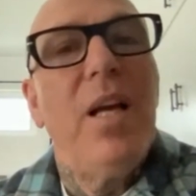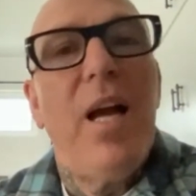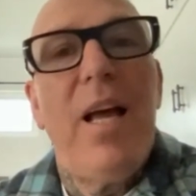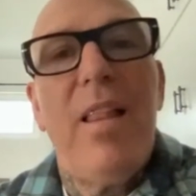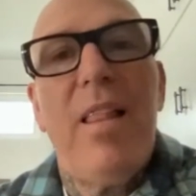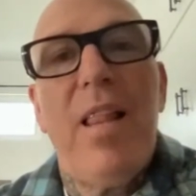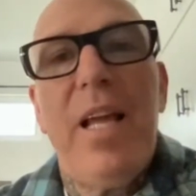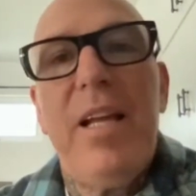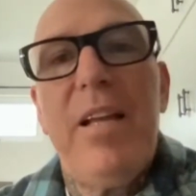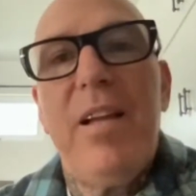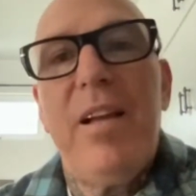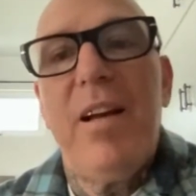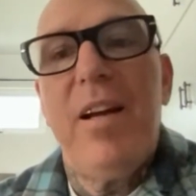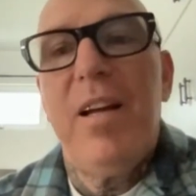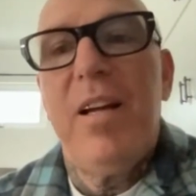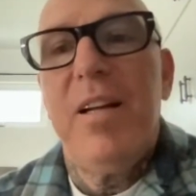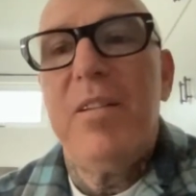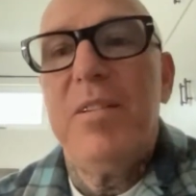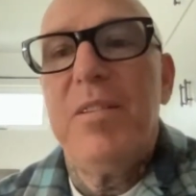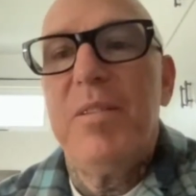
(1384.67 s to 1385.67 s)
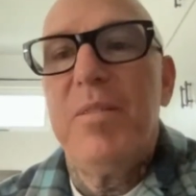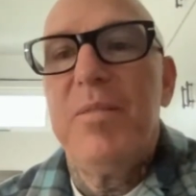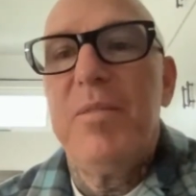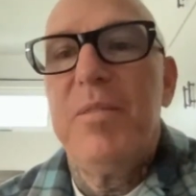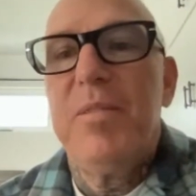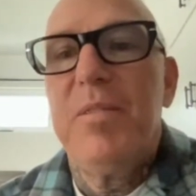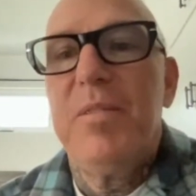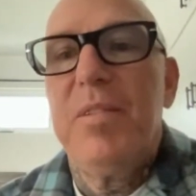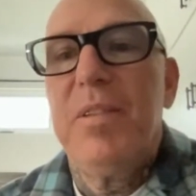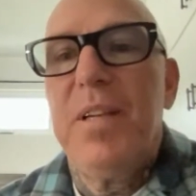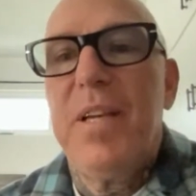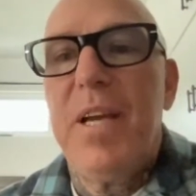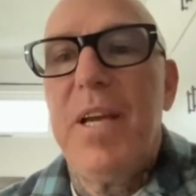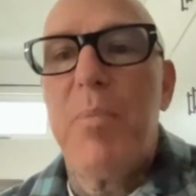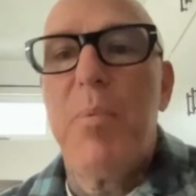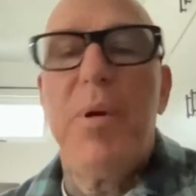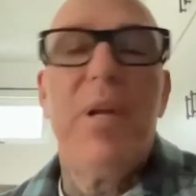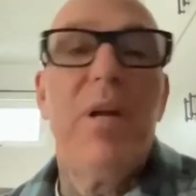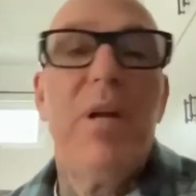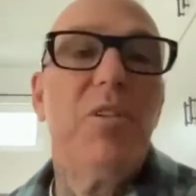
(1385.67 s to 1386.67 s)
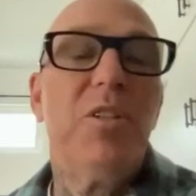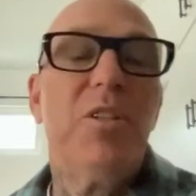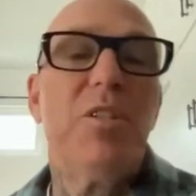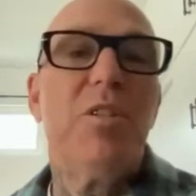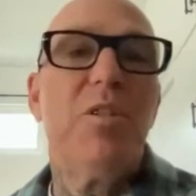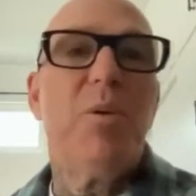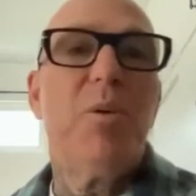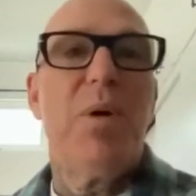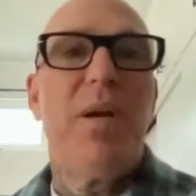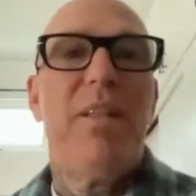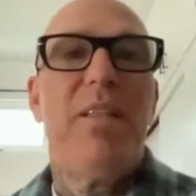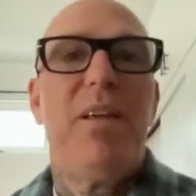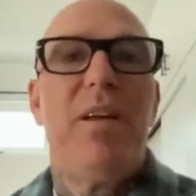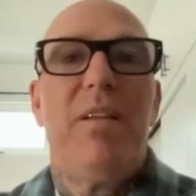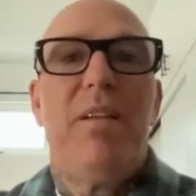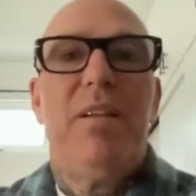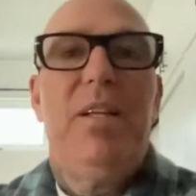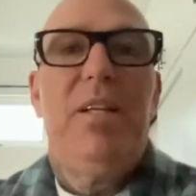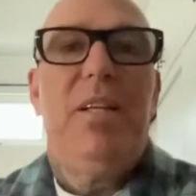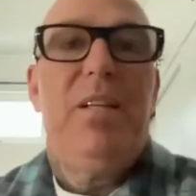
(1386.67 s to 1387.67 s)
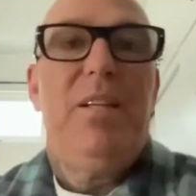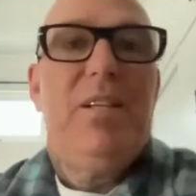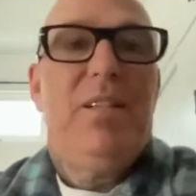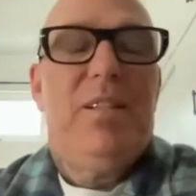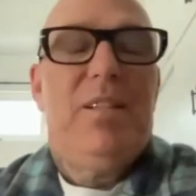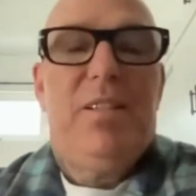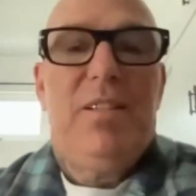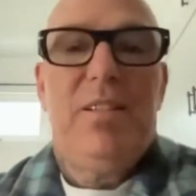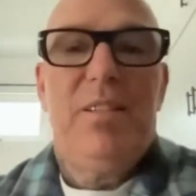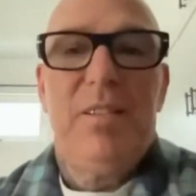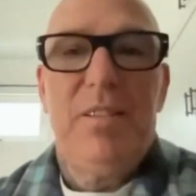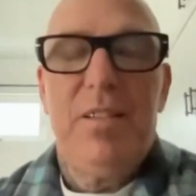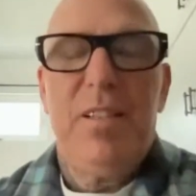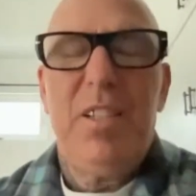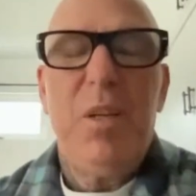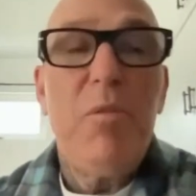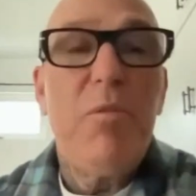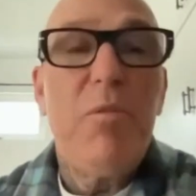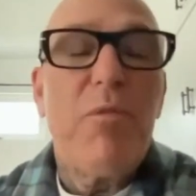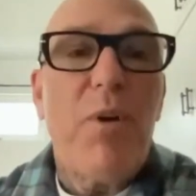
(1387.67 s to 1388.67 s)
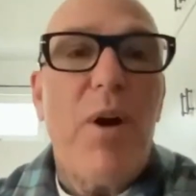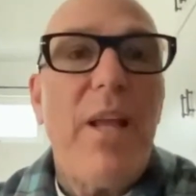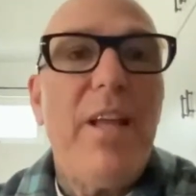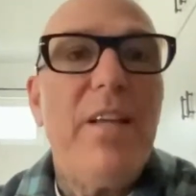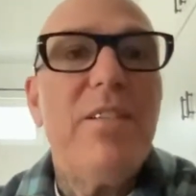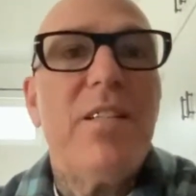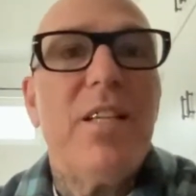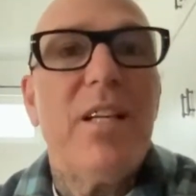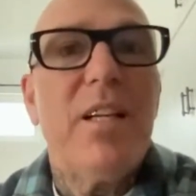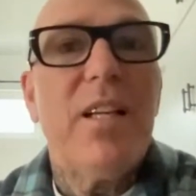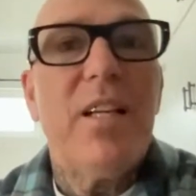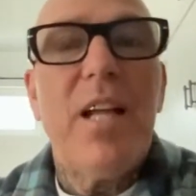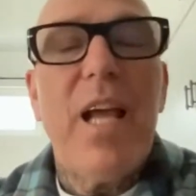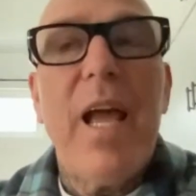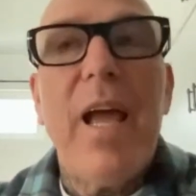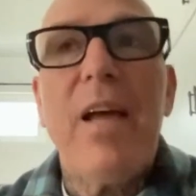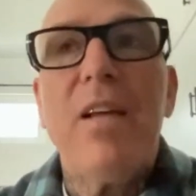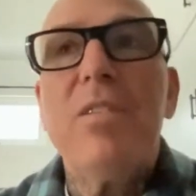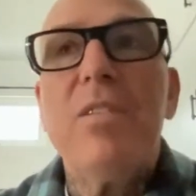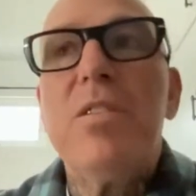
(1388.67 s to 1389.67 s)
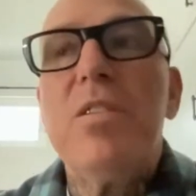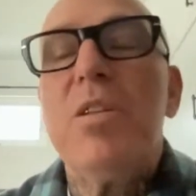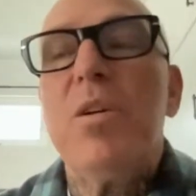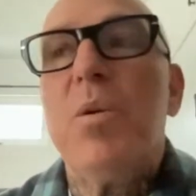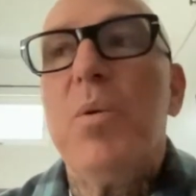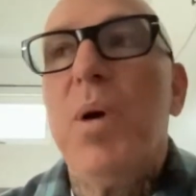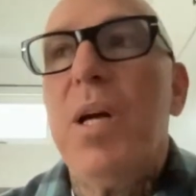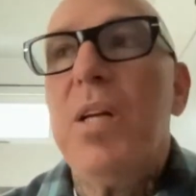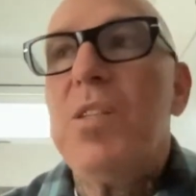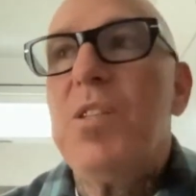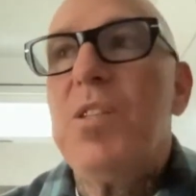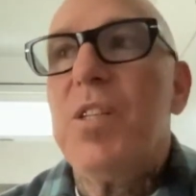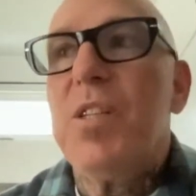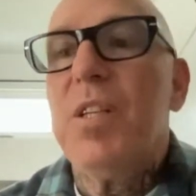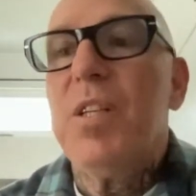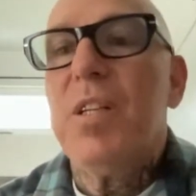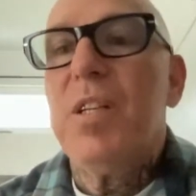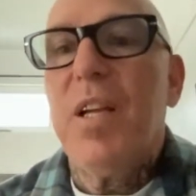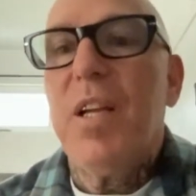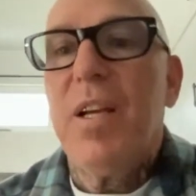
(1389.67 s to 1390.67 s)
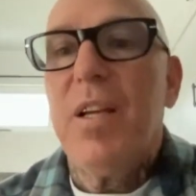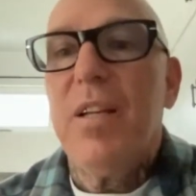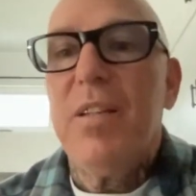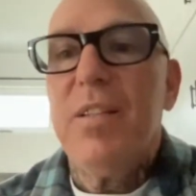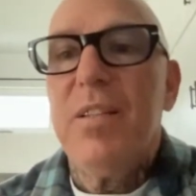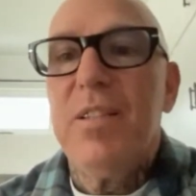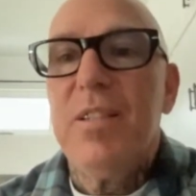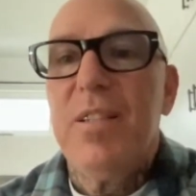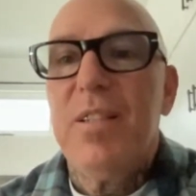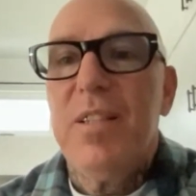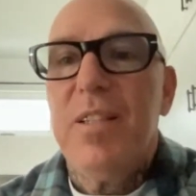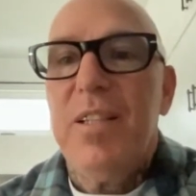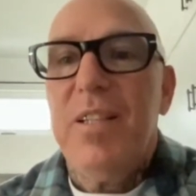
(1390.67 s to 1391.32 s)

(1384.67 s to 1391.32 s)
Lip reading: I like, Gabrielle, just the way that you phrase it and ask the question and